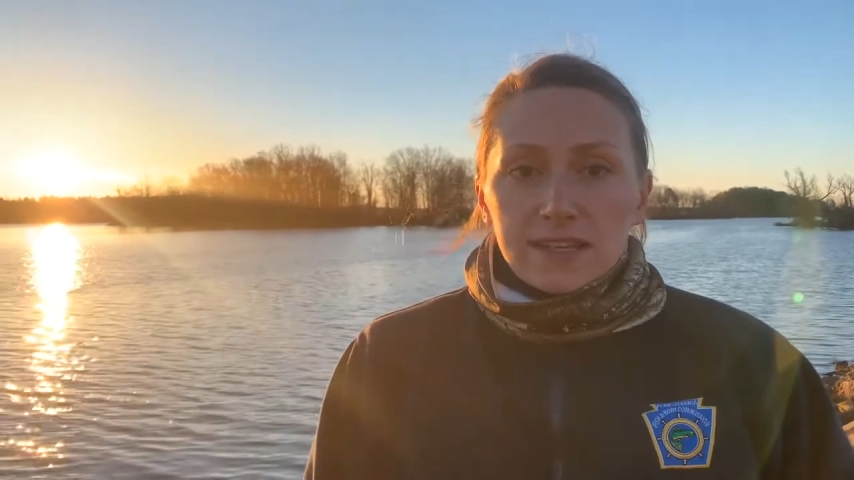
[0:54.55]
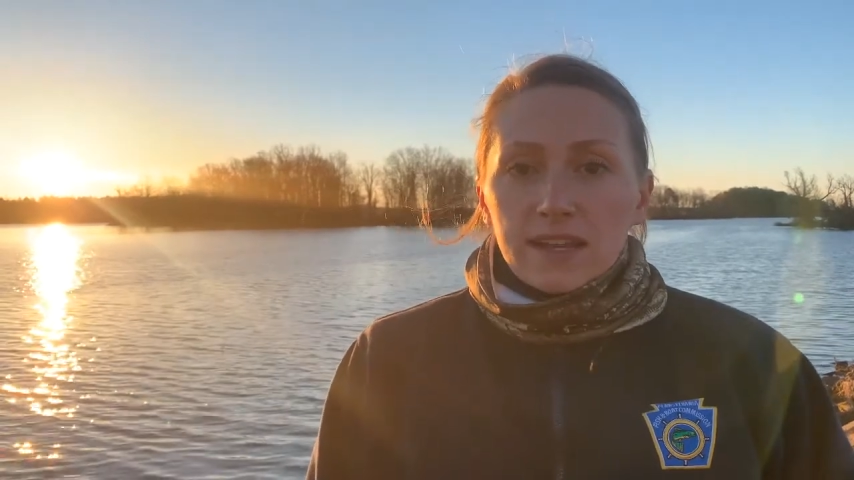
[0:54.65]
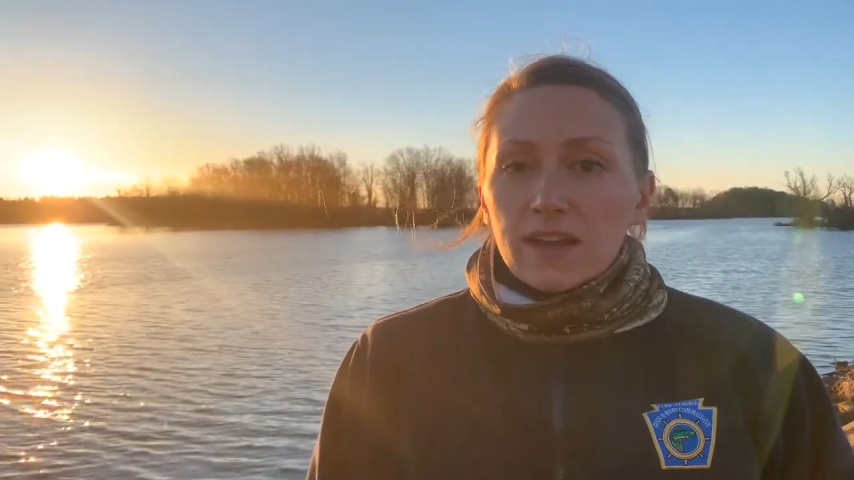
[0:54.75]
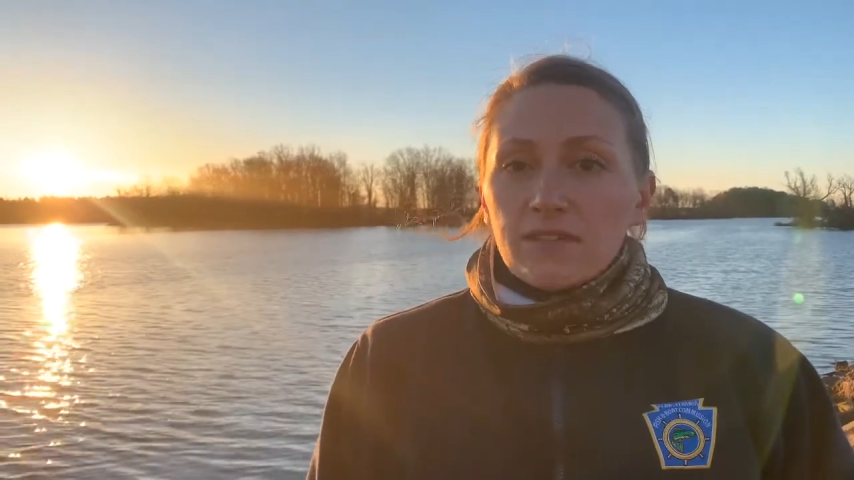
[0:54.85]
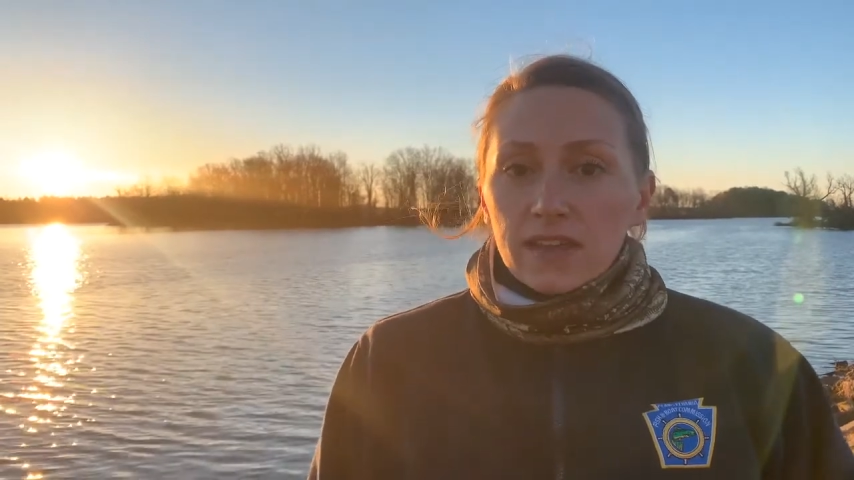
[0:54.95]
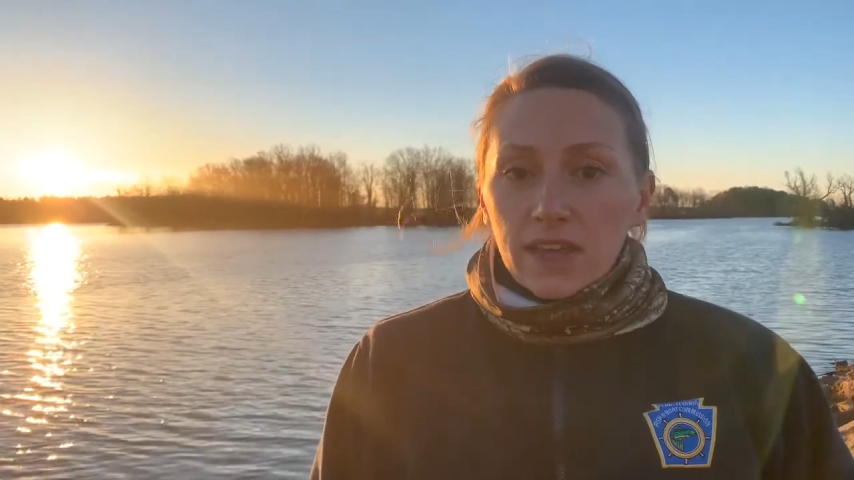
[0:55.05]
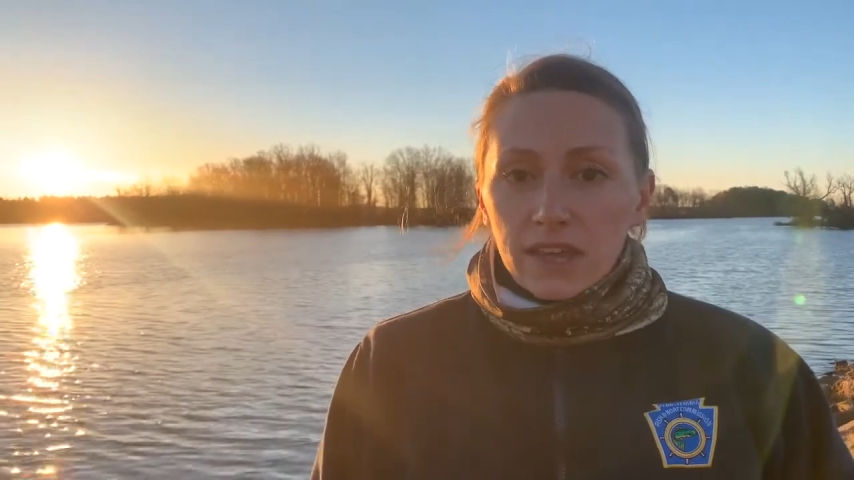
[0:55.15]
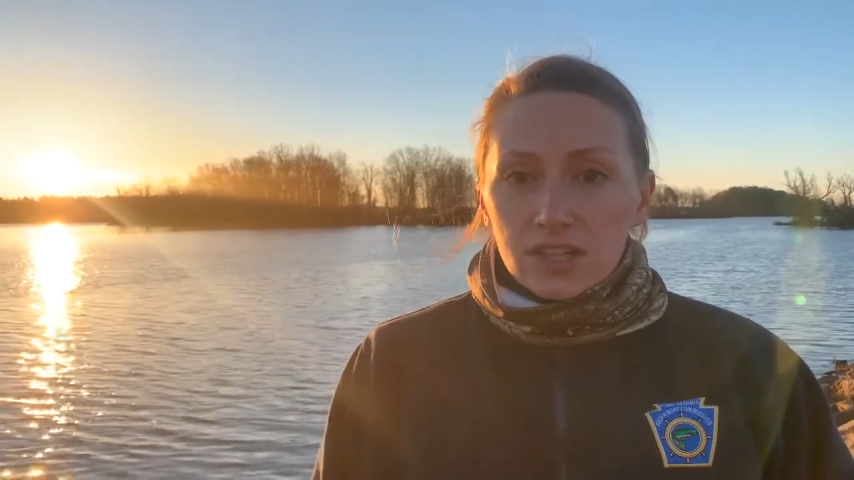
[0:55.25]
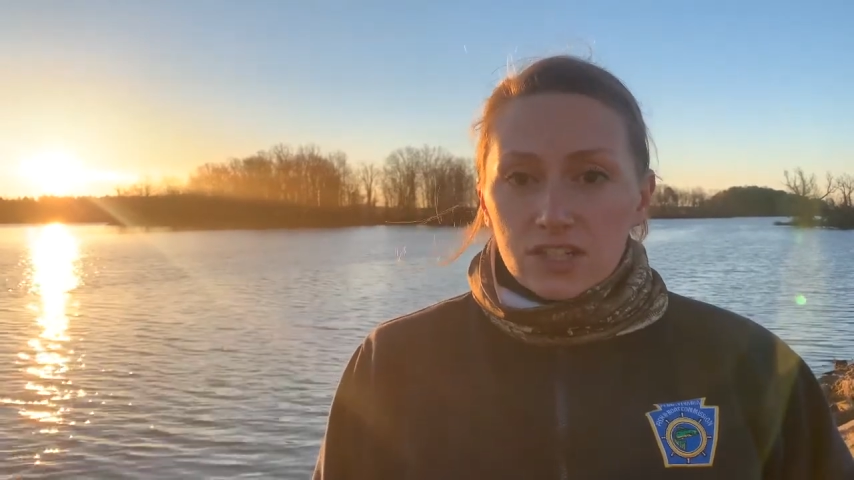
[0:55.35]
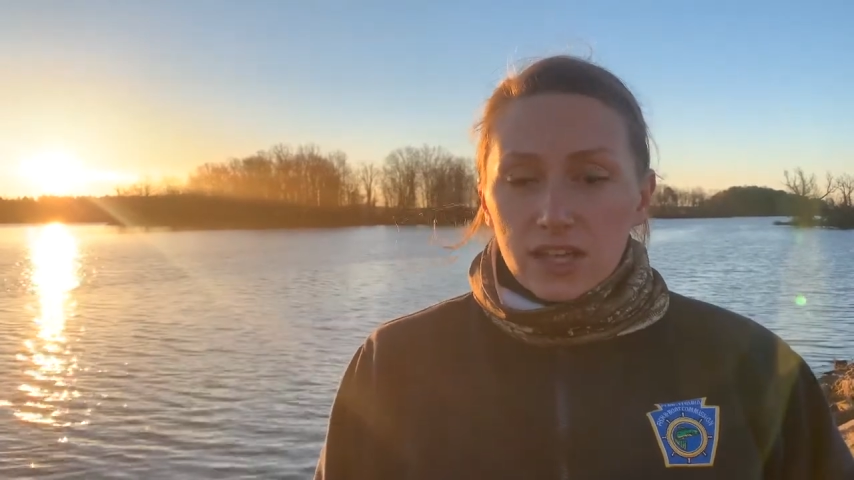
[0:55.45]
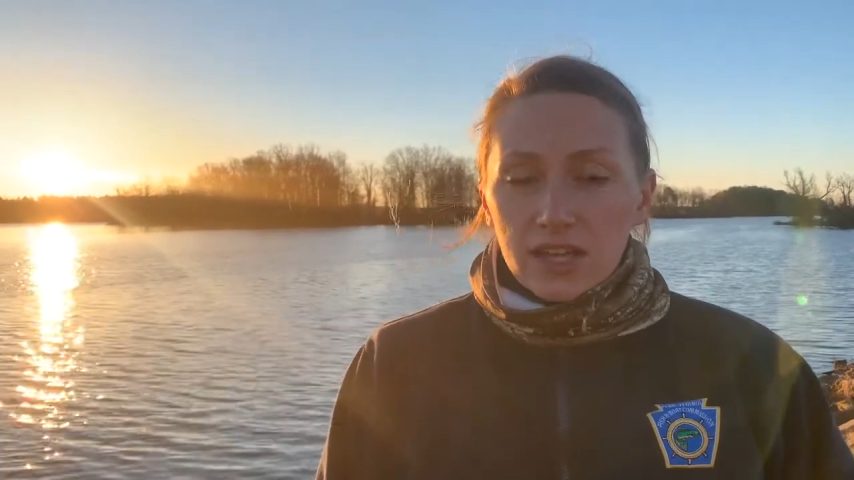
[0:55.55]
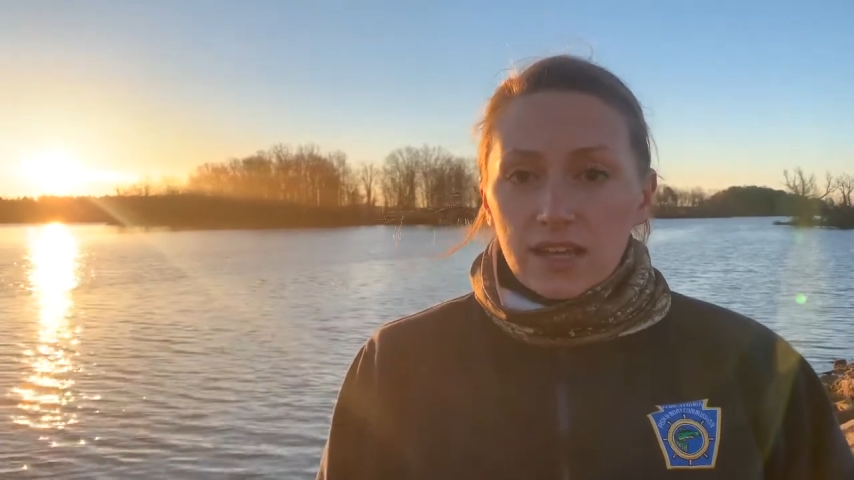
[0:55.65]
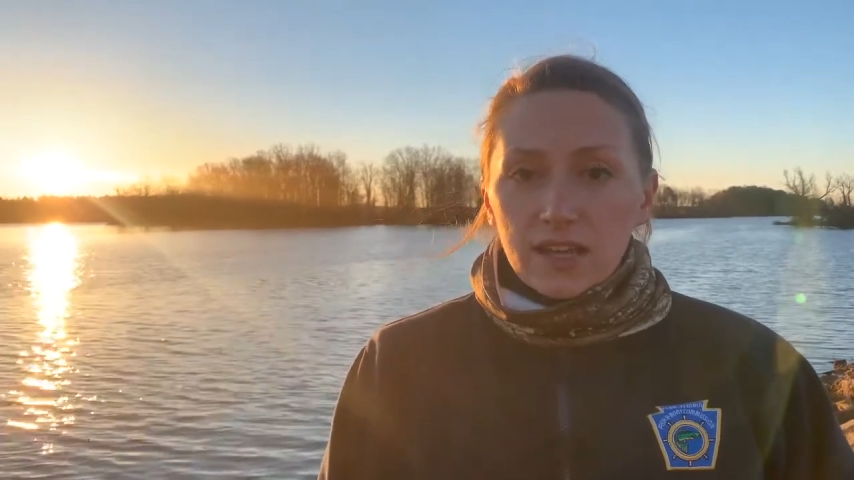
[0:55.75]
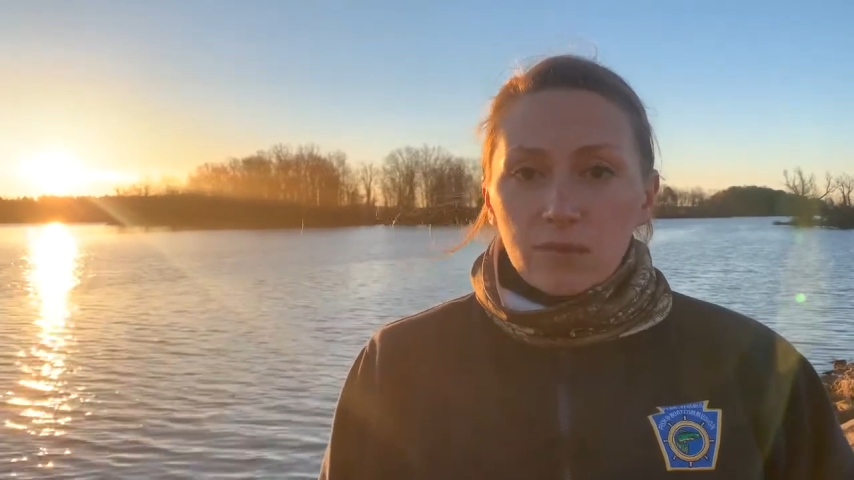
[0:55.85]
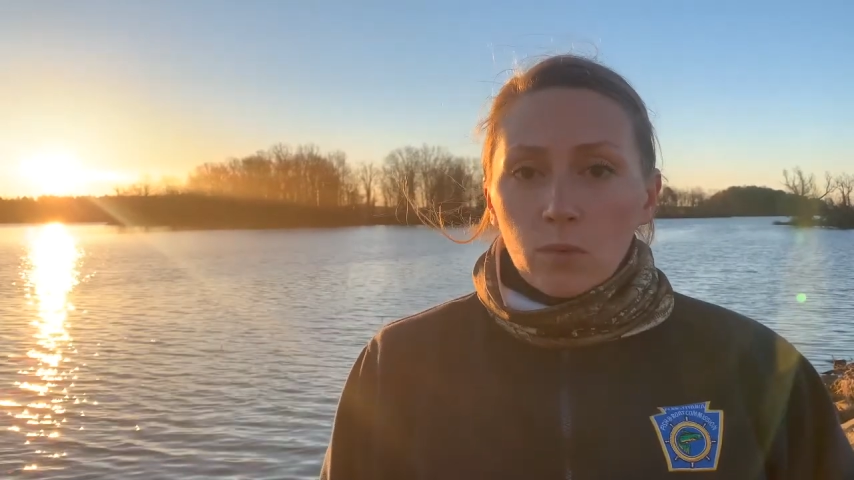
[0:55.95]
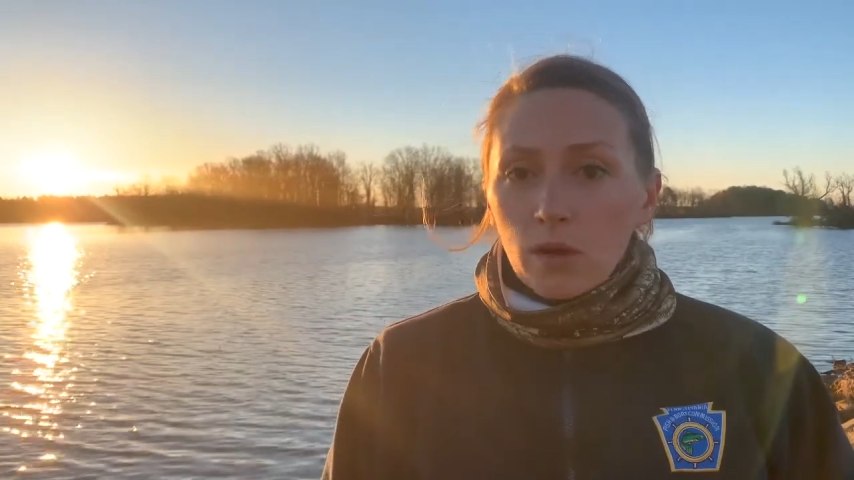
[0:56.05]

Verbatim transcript: identification,